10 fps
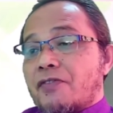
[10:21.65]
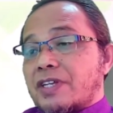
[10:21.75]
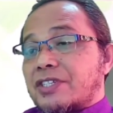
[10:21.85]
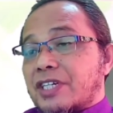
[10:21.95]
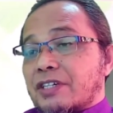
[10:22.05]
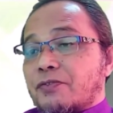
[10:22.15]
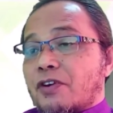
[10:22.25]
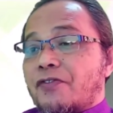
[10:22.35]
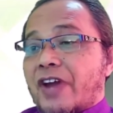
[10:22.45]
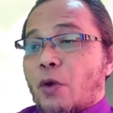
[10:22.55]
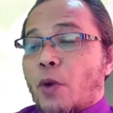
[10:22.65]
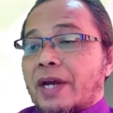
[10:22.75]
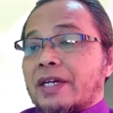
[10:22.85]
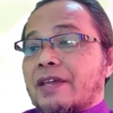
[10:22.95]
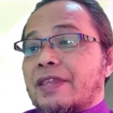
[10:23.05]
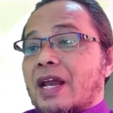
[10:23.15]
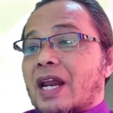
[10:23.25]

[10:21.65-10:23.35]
For instance, for fact 1,